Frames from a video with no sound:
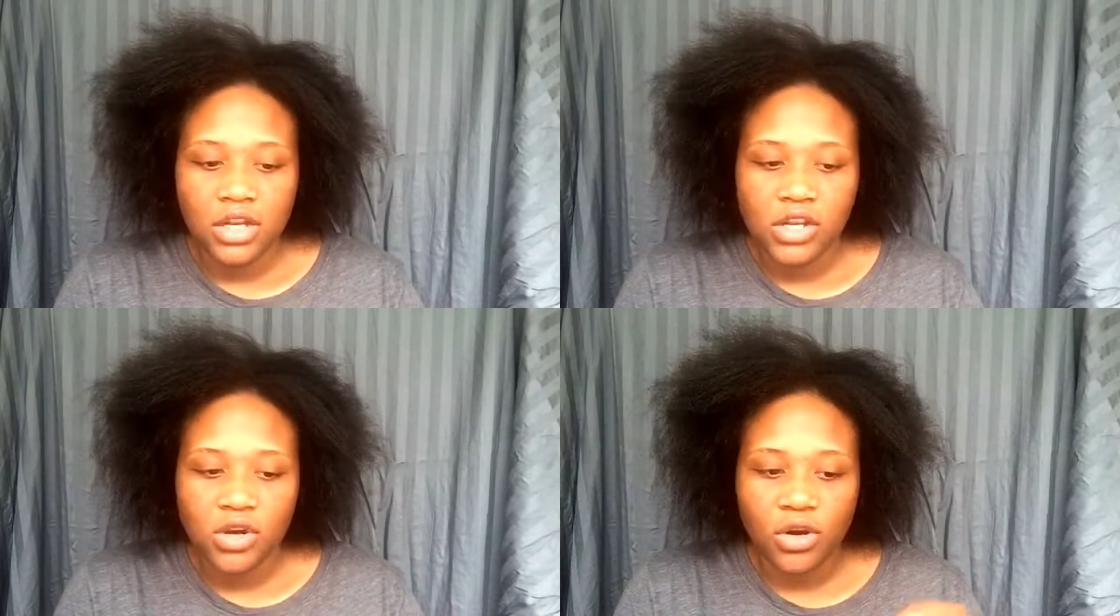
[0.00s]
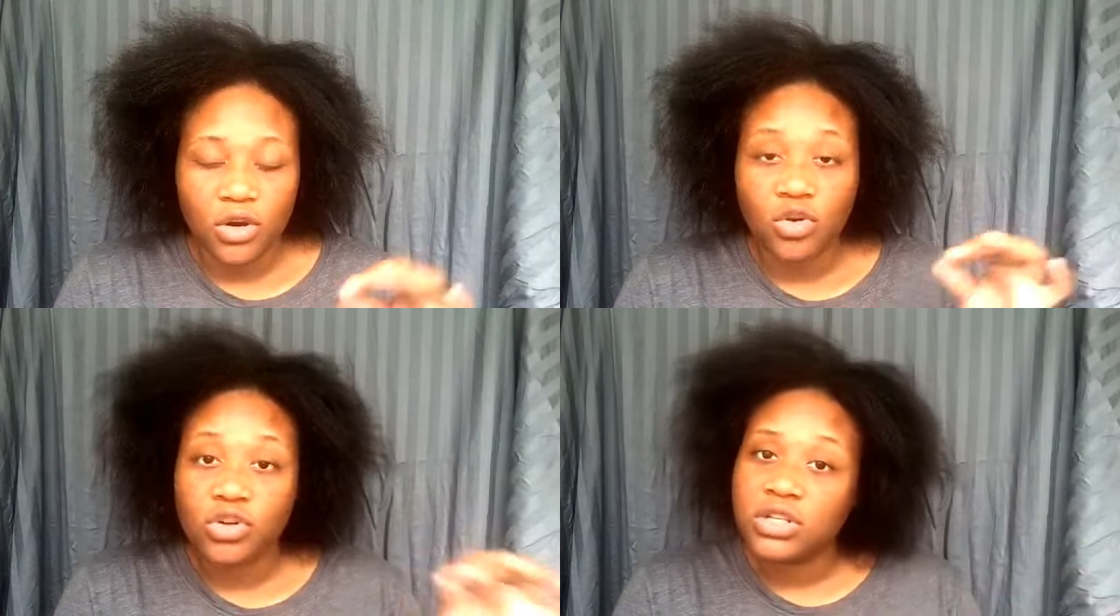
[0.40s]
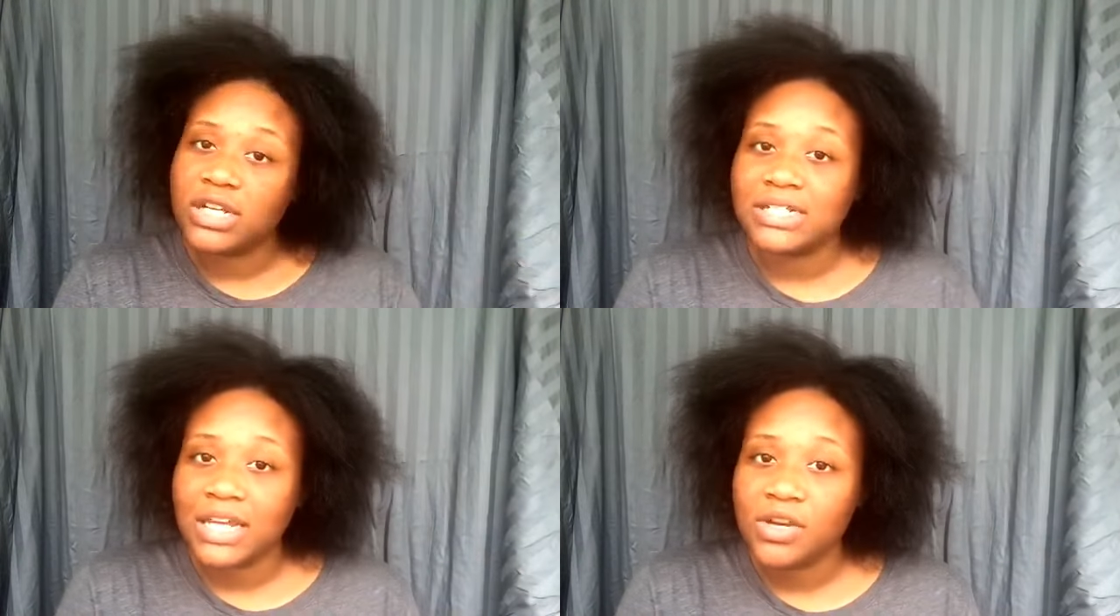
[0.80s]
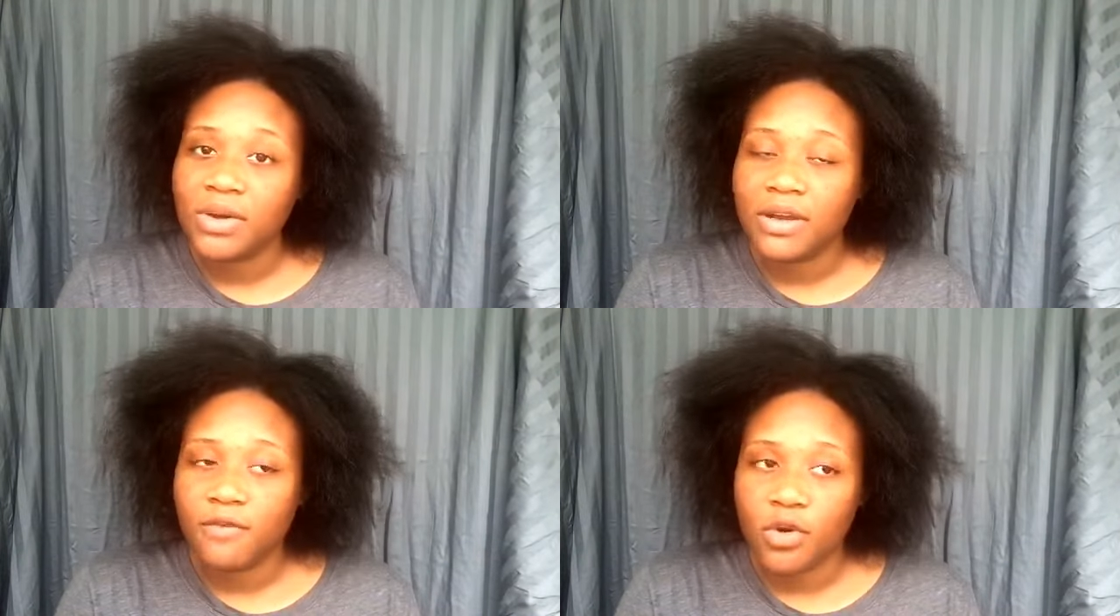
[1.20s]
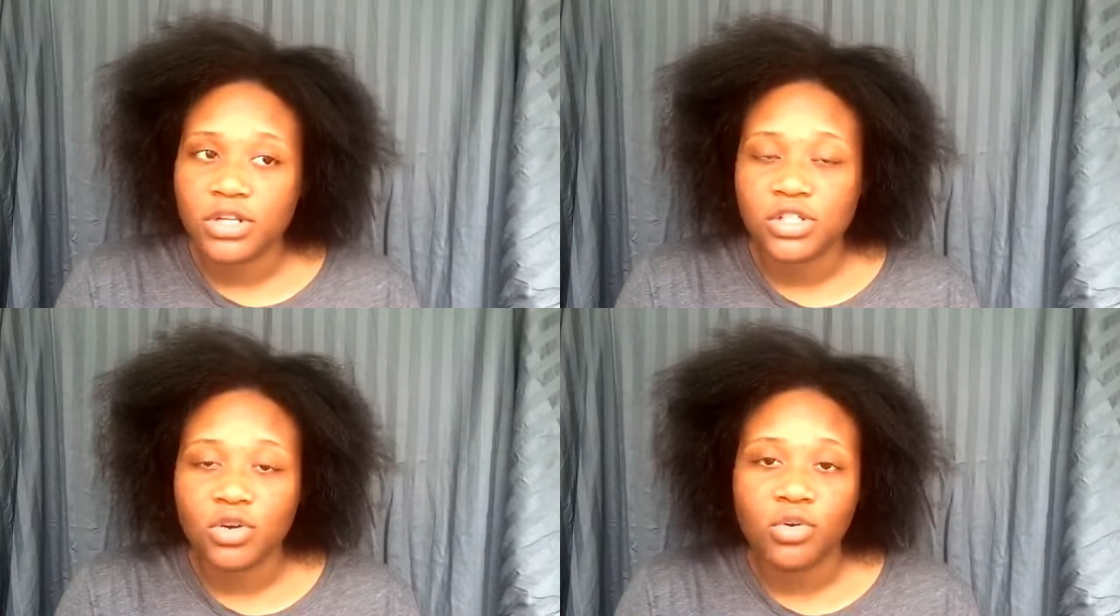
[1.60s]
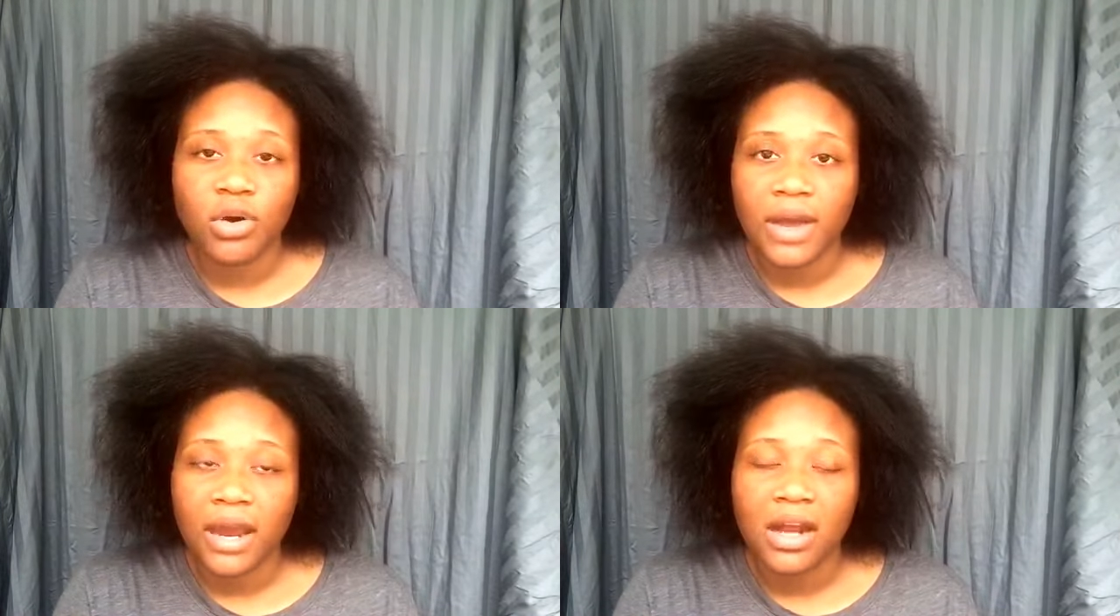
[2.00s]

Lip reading: You're continuing, of course, to grow hair,